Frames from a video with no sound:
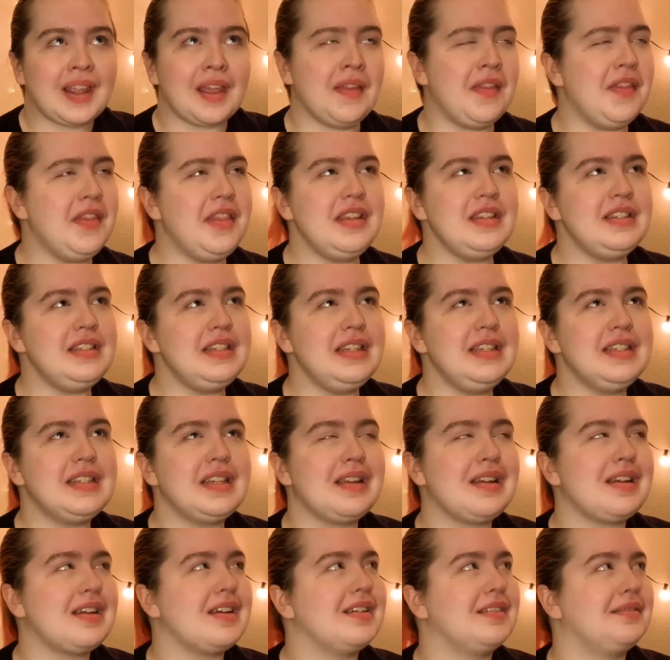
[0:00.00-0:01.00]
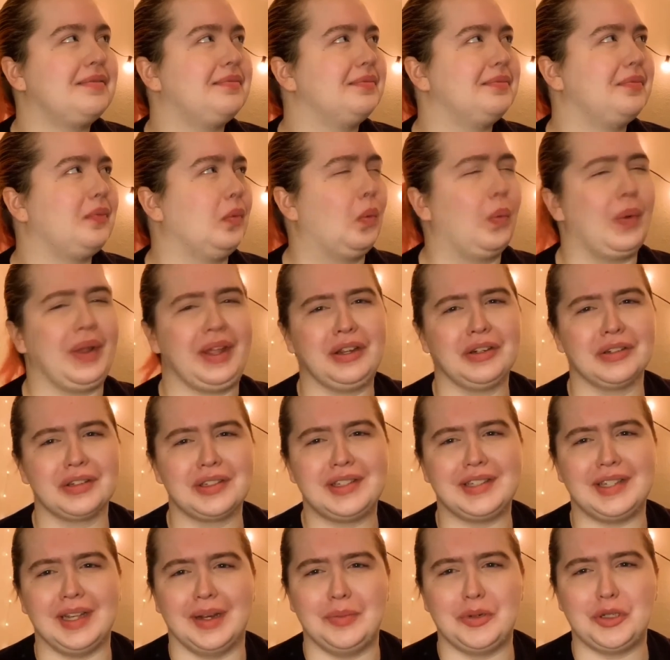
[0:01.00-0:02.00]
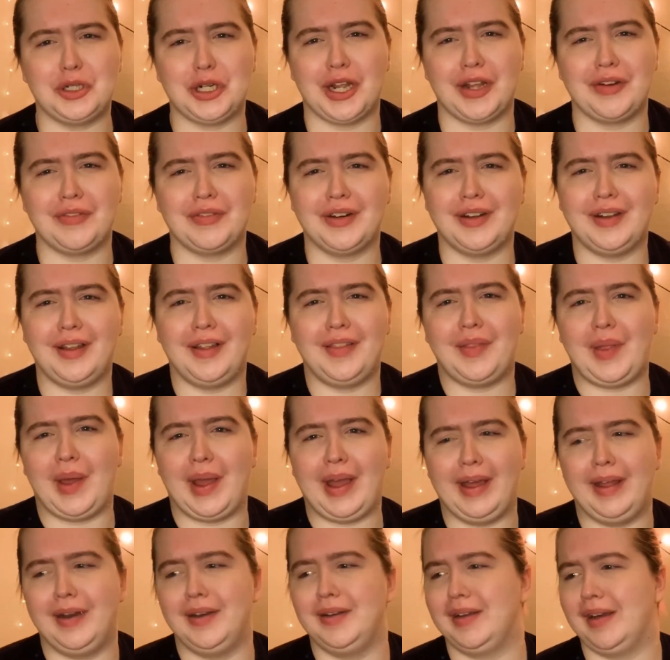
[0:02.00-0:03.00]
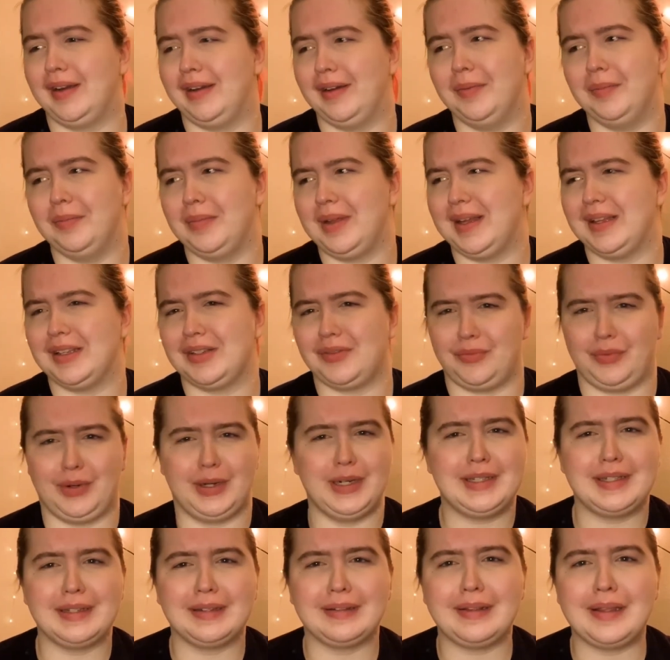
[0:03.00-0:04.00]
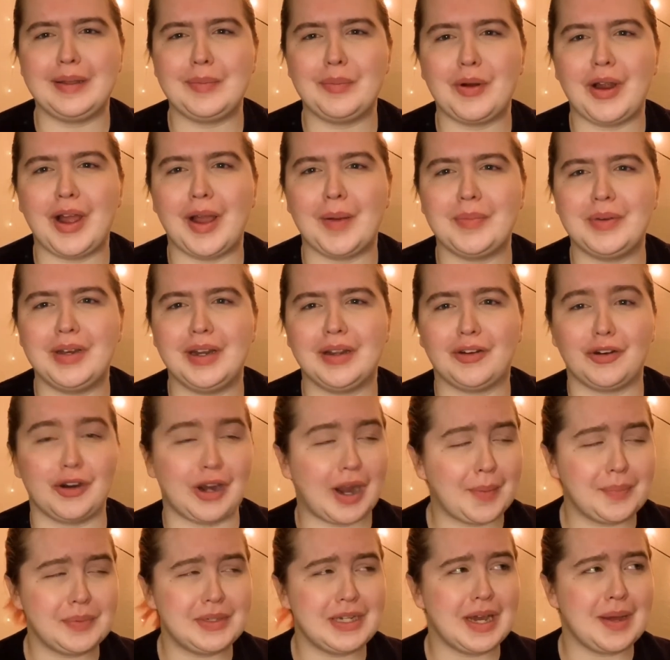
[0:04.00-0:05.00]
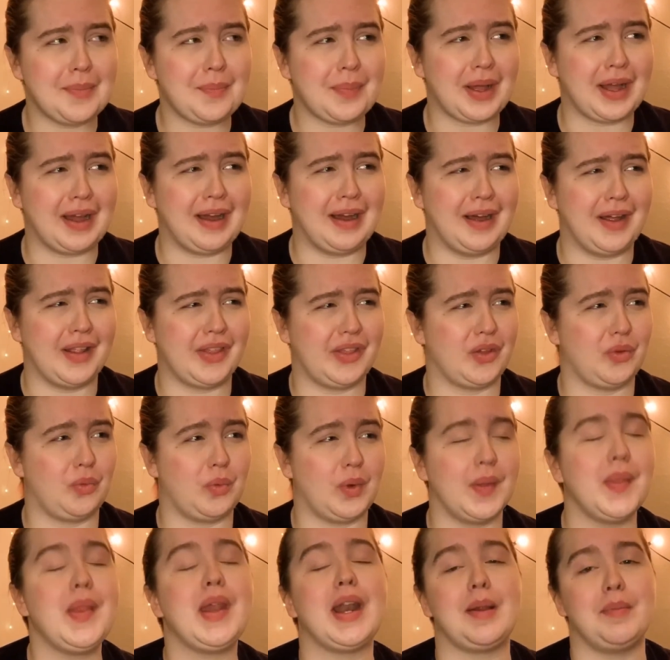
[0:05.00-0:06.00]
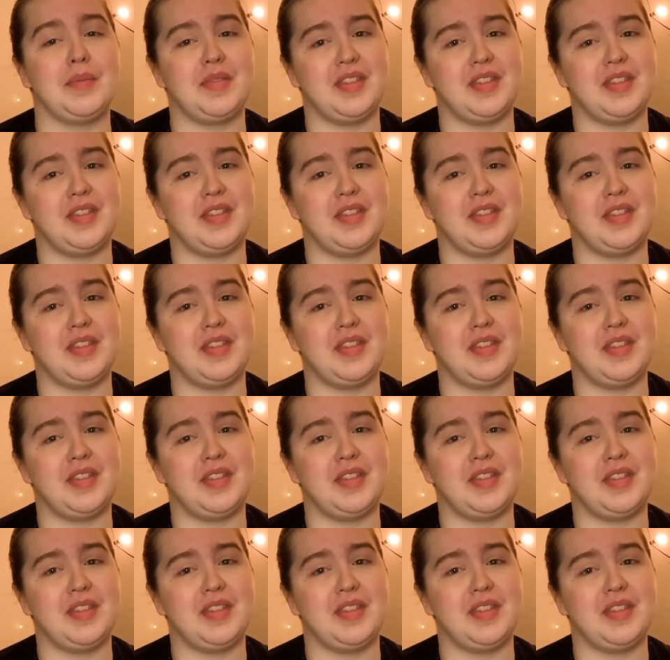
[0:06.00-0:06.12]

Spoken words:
This is a weird subgenre that has recently cropped up. The one that I'm